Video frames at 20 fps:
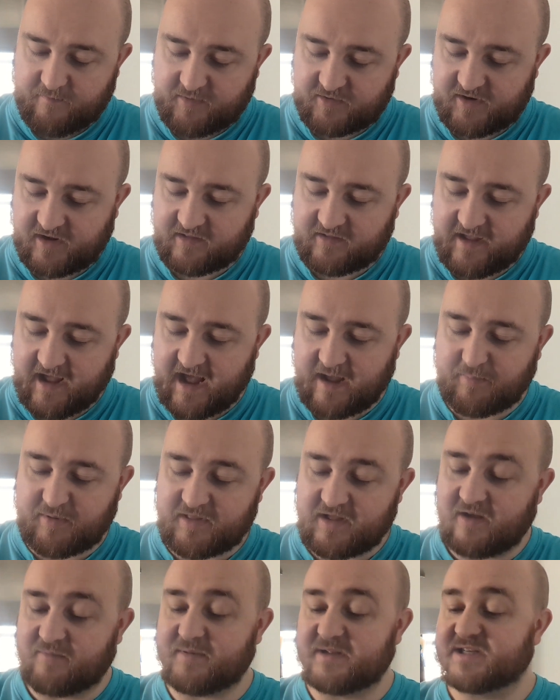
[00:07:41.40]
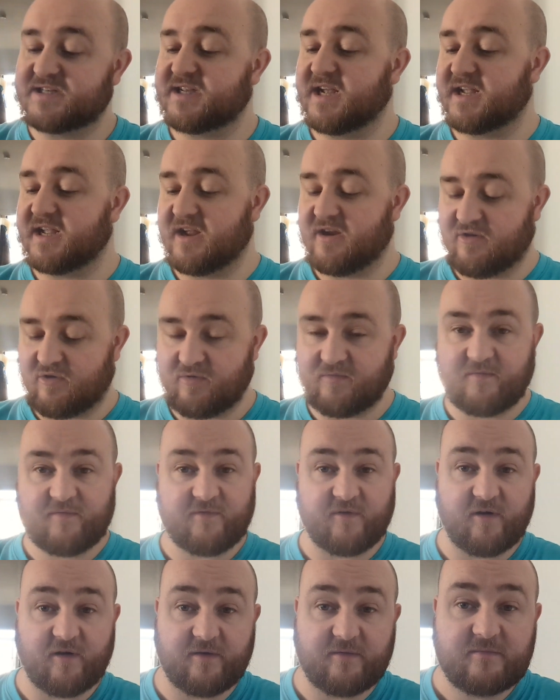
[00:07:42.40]
particularly happy that I've been sitting here up
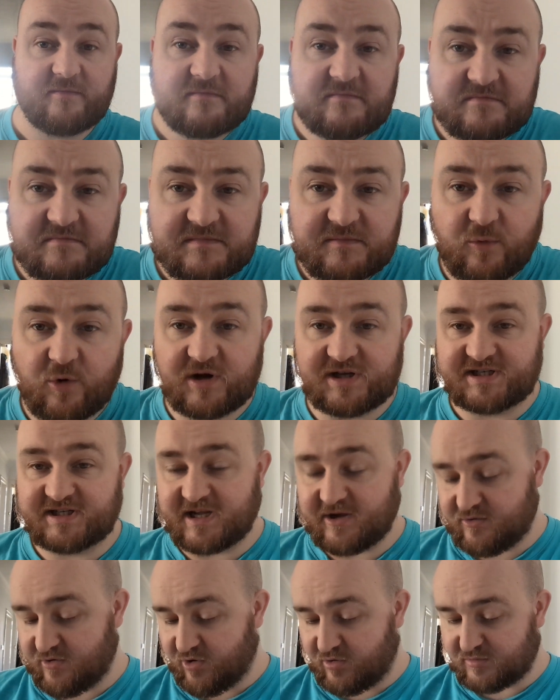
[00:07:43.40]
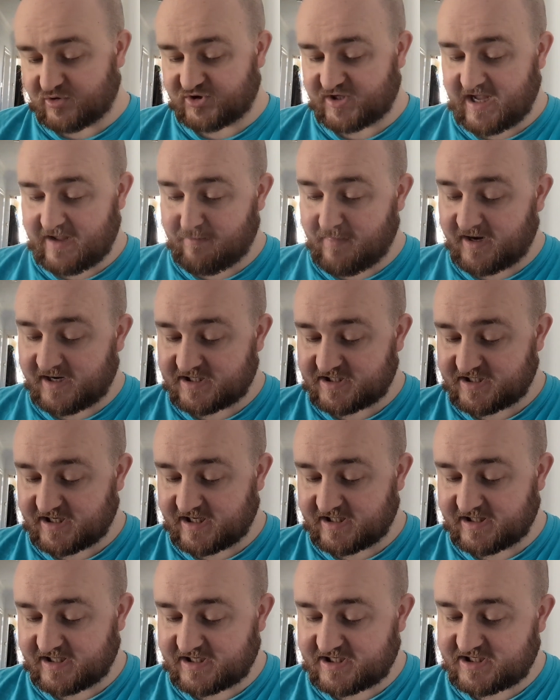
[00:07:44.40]
for what is now almost 8 minutes
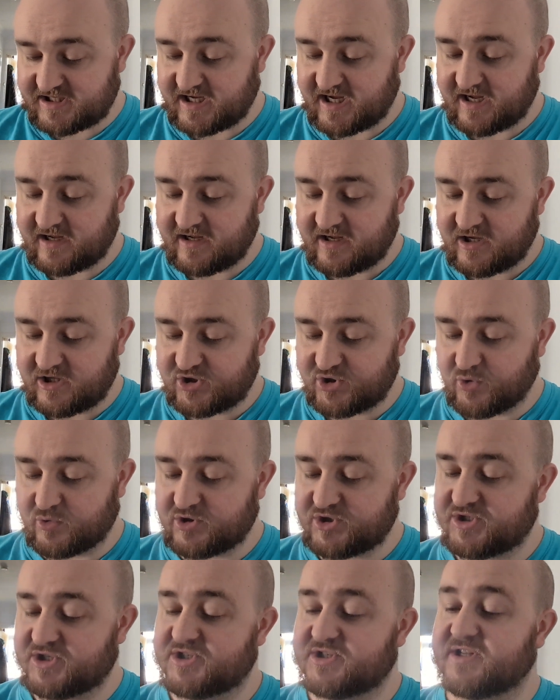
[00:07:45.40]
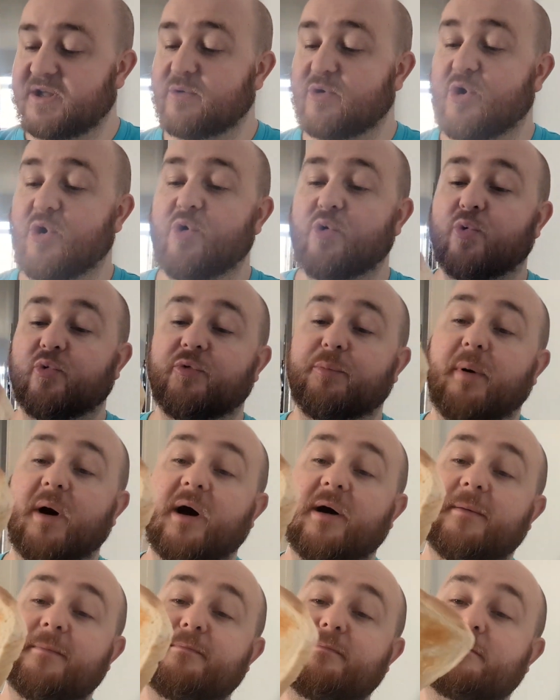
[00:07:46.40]
and this toast is now cold,
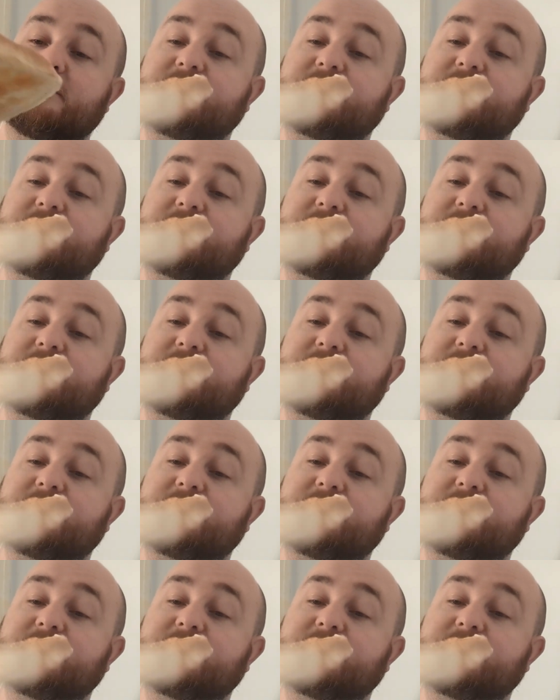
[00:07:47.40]
but